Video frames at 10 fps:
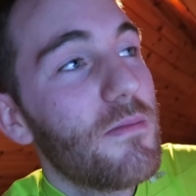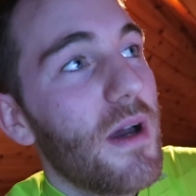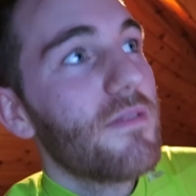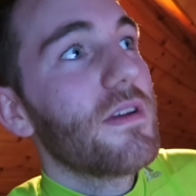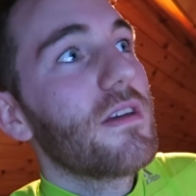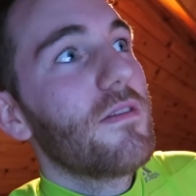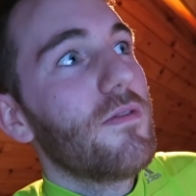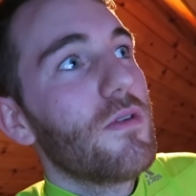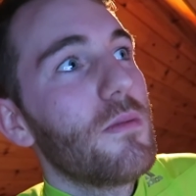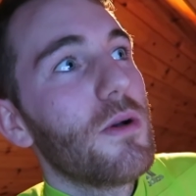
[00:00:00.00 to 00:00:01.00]
But I think
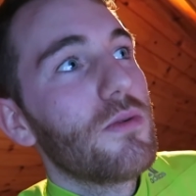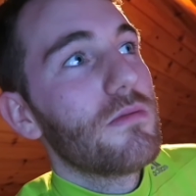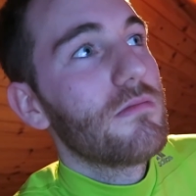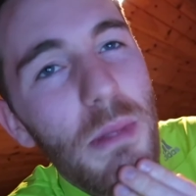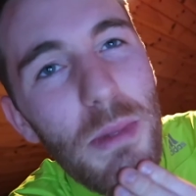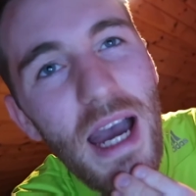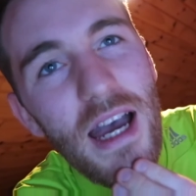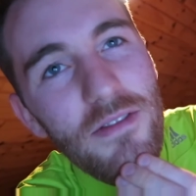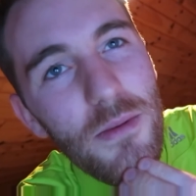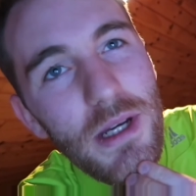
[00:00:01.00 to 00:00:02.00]
for about maybe
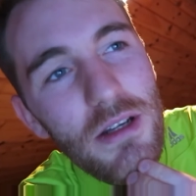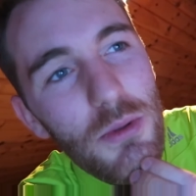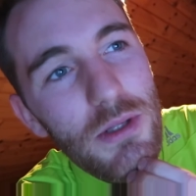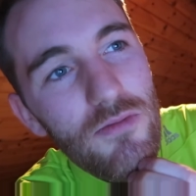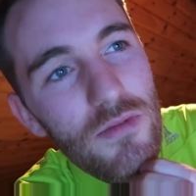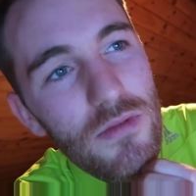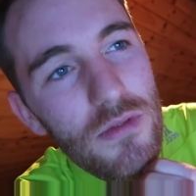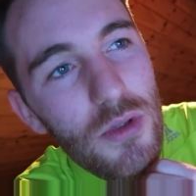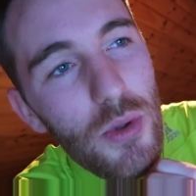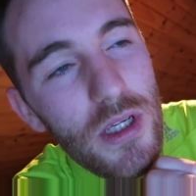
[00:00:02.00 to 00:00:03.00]
half a mile I went
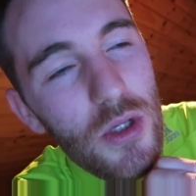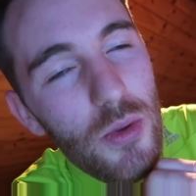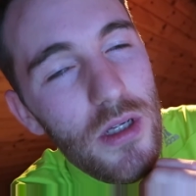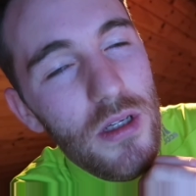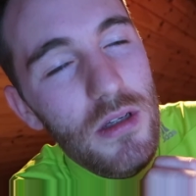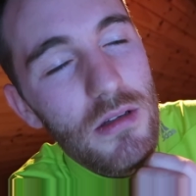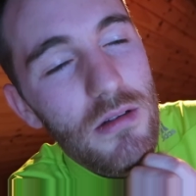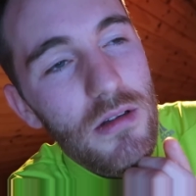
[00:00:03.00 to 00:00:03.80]
quite quick.